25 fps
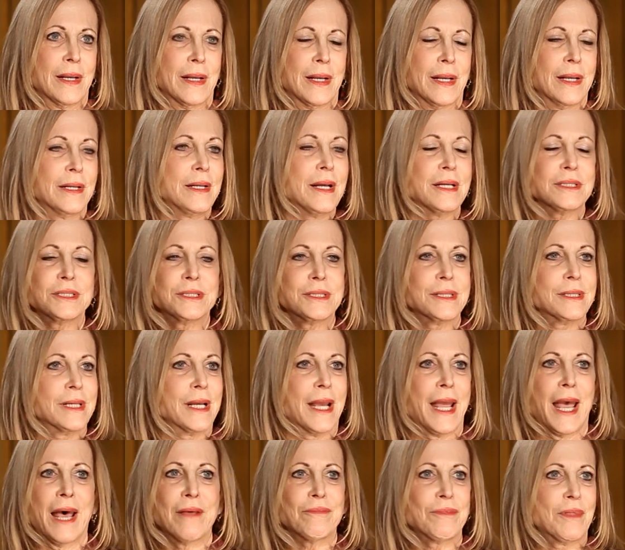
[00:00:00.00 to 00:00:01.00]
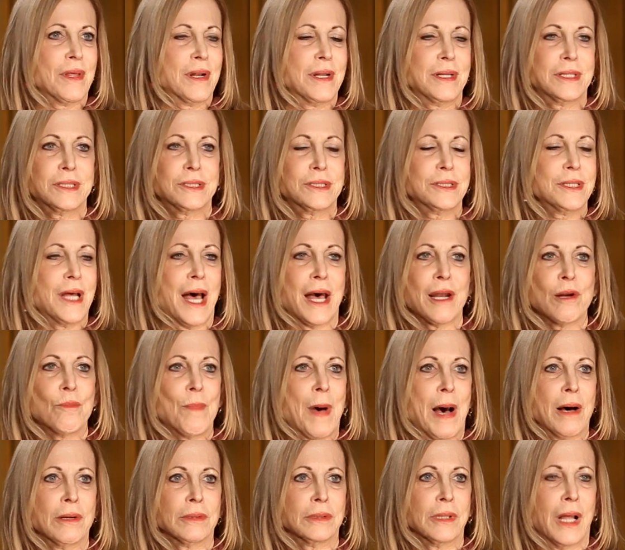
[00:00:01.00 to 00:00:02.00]
He doesn't get that it's not
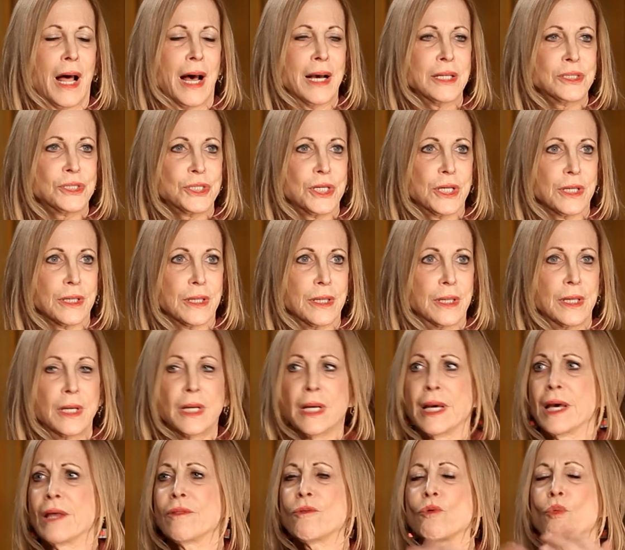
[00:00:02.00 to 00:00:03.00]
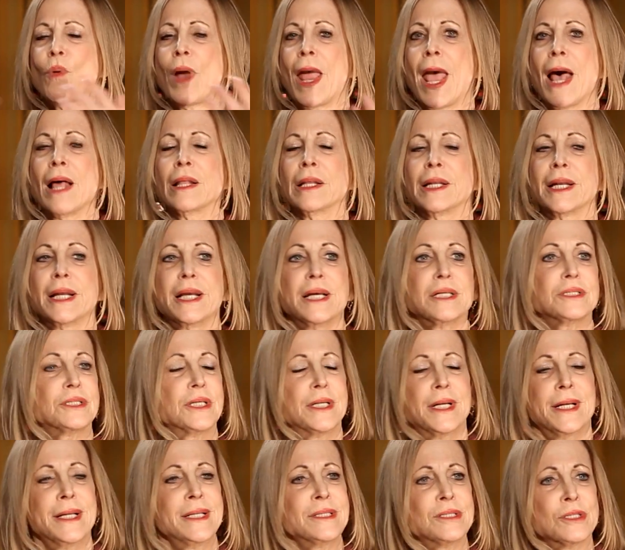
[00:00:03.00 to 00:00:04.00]
about logic. And the reality is
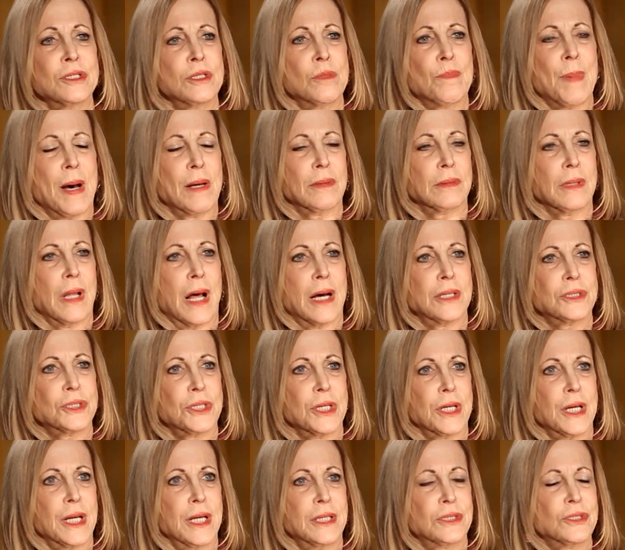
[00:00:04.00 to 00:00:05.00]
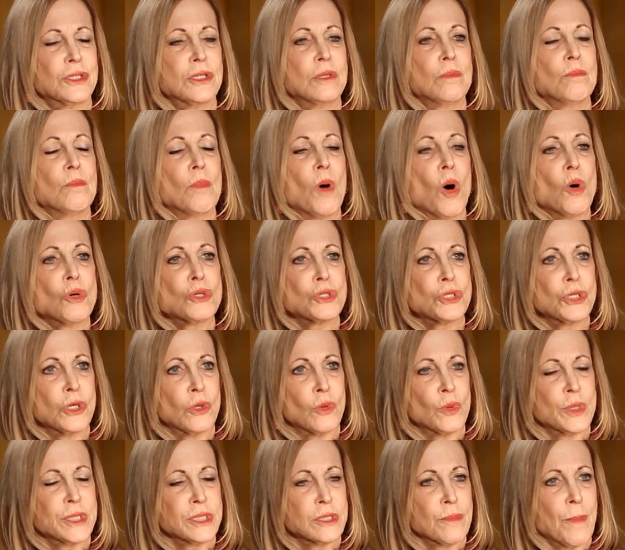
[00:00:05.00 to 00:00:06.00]
that it isn't about logic. It's an
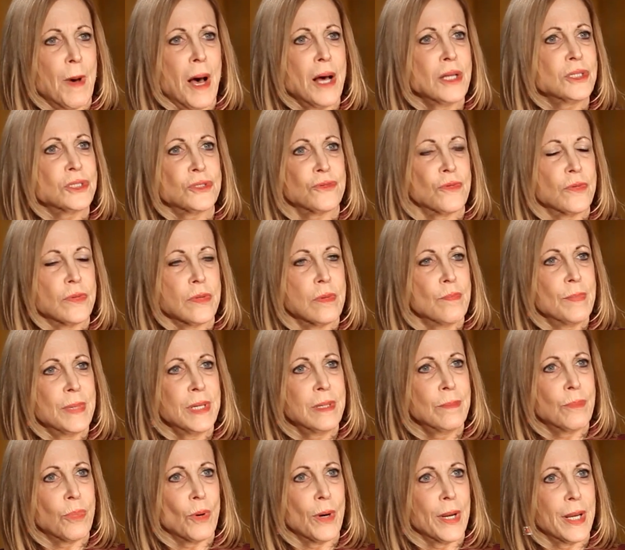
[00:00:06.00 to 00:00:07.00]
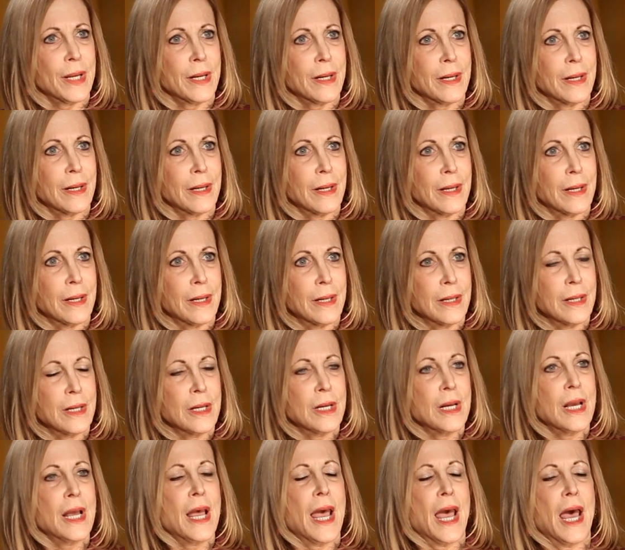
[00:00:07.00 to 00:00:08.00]
emotional response from the midbrain.
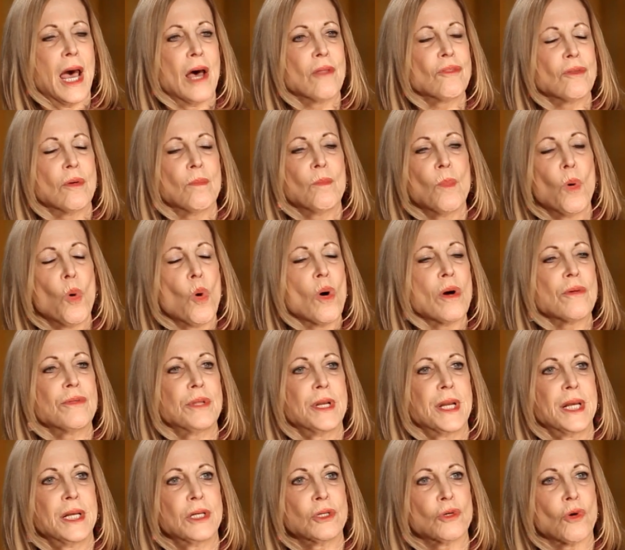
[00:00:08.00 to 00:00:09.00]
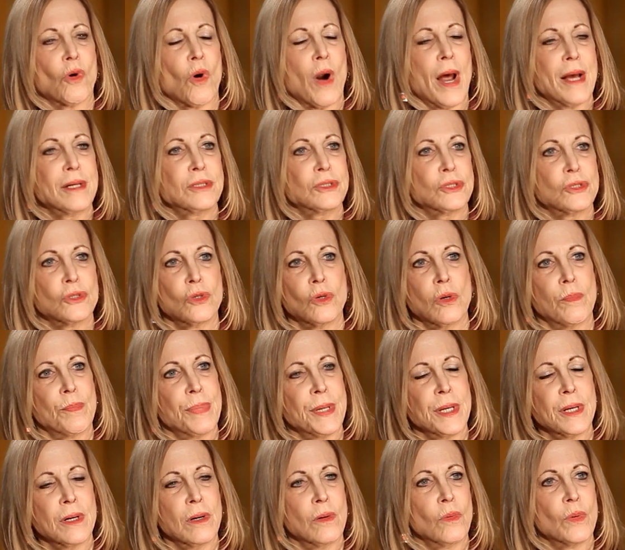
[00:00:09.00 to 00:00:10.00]
And the more that he tries to
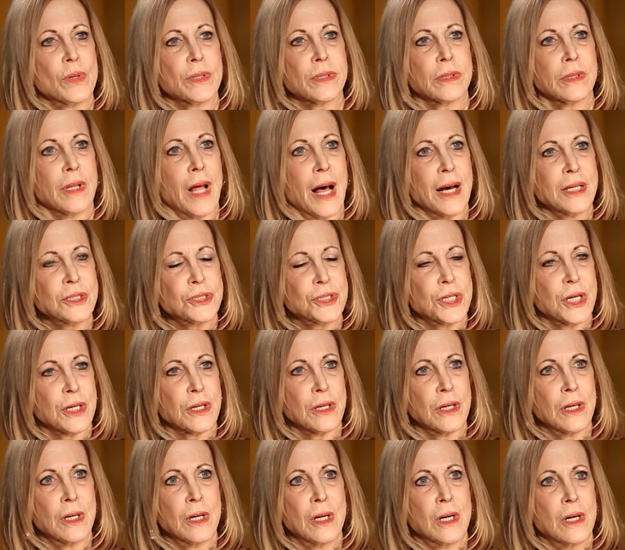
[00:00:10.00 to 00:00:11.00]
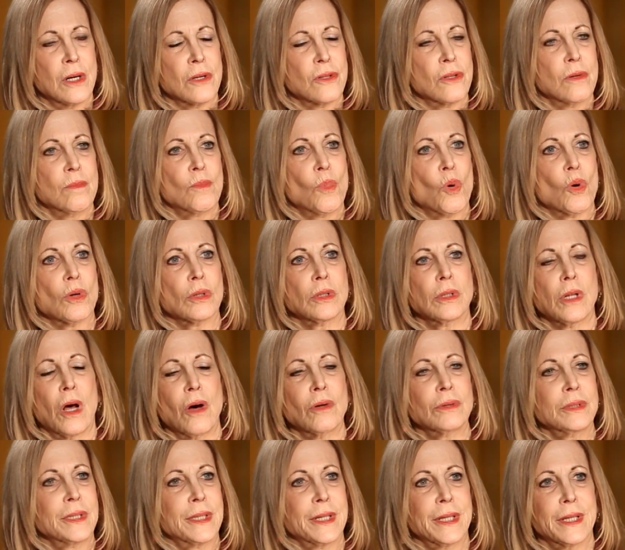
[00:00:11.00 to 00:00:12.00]
appeal with logic, the more
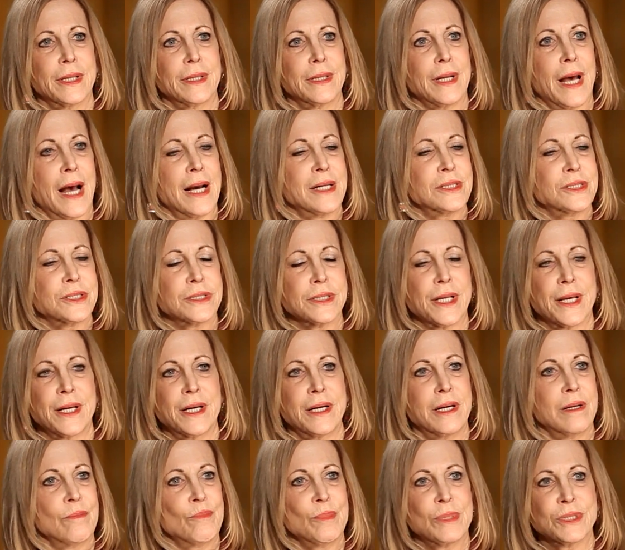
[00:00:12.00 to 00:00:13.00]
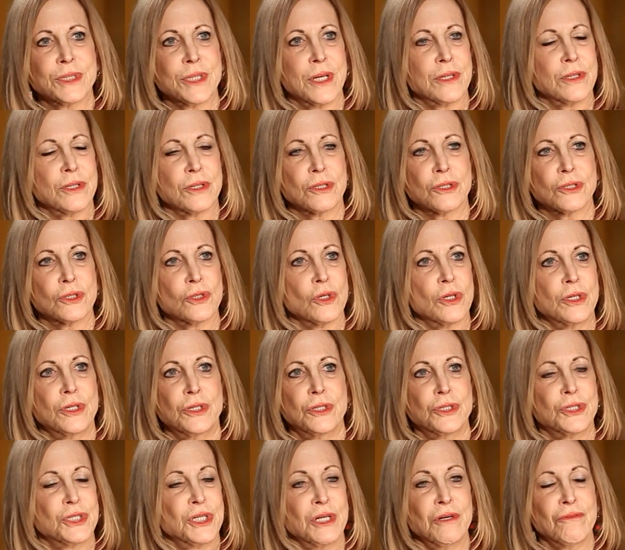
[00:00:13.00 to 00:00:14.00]
lonely and isolated and misunderstood
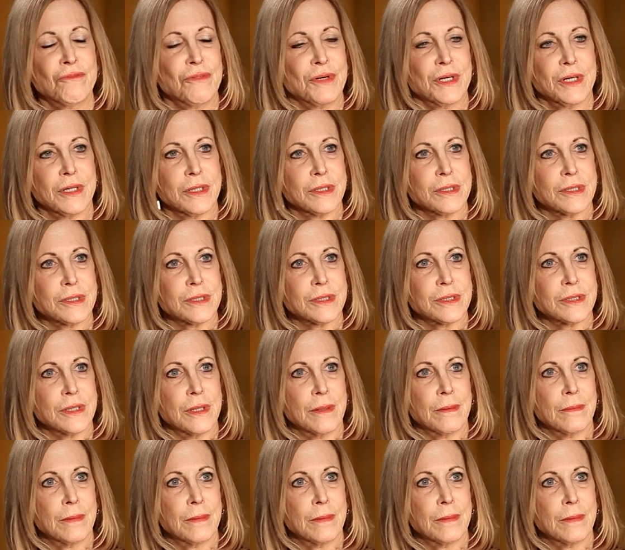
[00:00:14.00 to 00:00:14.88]
she feels.